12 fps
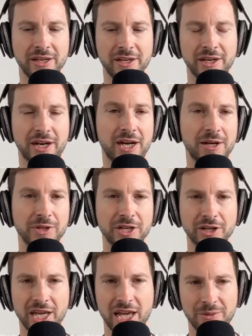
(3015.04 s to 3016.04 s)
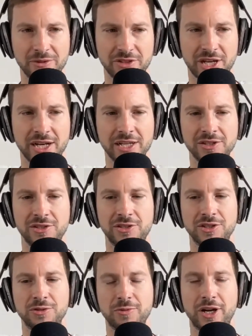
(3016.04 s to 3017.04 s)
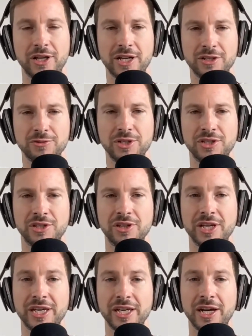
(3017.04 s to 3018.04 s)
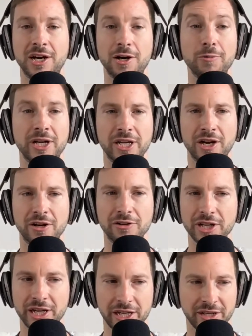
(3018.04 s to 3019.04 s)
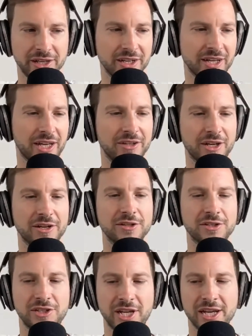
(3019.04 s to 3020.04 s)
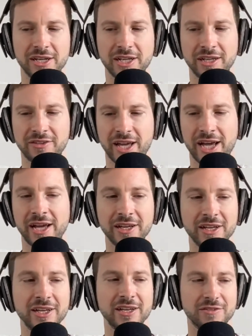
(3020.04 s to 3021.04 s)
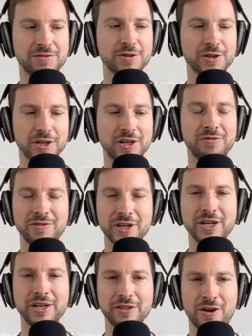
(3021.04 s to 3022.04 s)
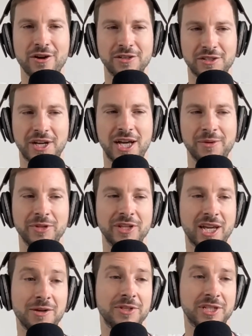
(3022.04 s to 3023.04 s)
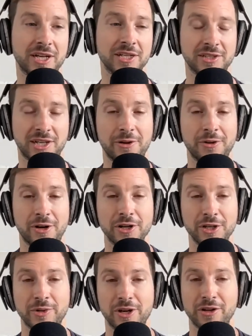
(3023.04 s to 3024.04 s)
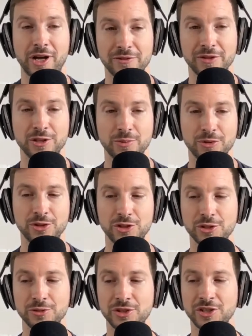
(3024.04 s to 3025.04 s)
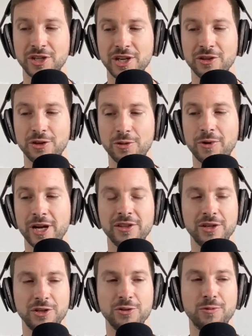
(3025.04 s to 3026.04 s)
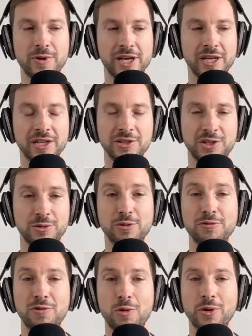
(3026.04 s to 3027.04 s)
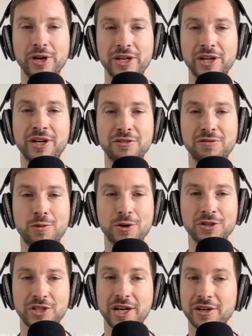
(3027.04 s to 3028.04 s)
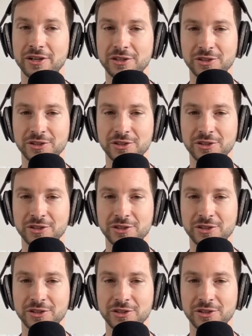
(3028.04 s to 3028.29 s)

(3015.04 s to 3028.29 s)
the inner game of tennis, as well as recently Winning Ugly, and the understanding that for a very long time in the game of tennis, and I would argue in a lot of other pursuits, the way that you win is to avoid unforced errors.